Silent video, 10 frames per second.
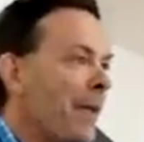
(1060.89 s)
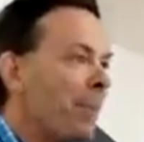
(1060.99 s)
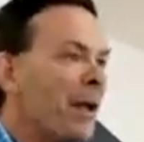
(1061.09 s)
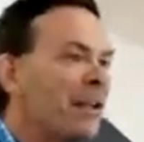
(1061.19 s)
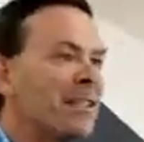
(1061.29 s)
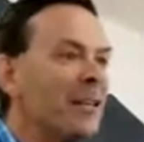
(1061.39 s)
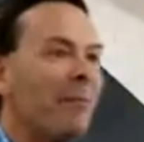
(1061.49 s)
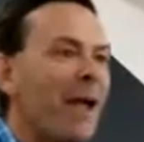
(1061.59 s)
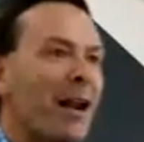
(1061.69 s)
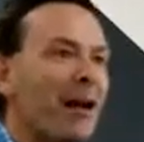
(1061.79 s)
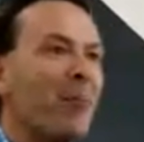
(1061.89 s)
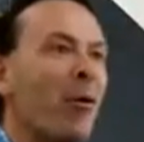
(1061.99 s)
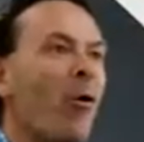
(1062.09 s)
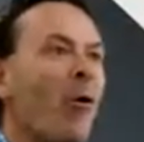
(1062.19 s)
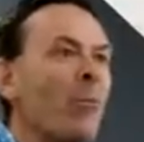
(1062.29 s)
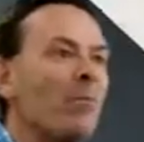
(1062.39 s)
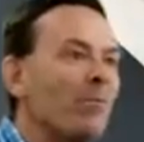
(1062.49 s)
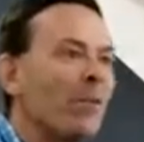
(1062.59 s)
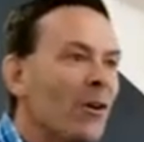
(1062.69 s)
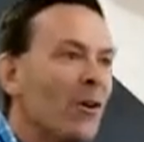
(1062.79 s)
But it didn't matter to Paul
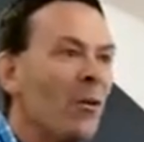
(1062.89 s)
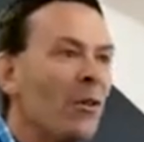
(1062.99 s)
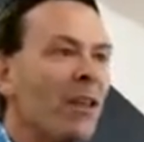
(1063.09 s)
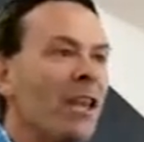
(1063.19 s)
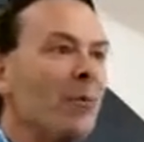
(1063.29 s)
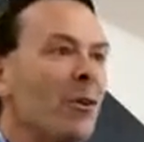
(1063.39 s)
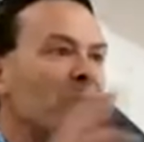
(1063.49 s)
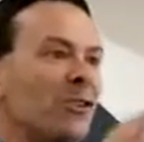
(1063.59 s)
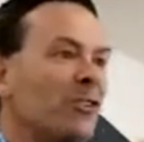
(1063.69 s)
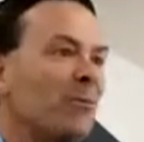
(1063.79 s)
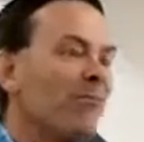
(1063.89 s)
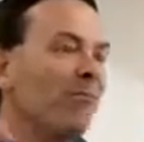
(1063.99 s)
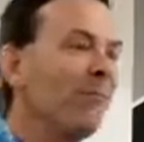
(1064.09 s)
whether he was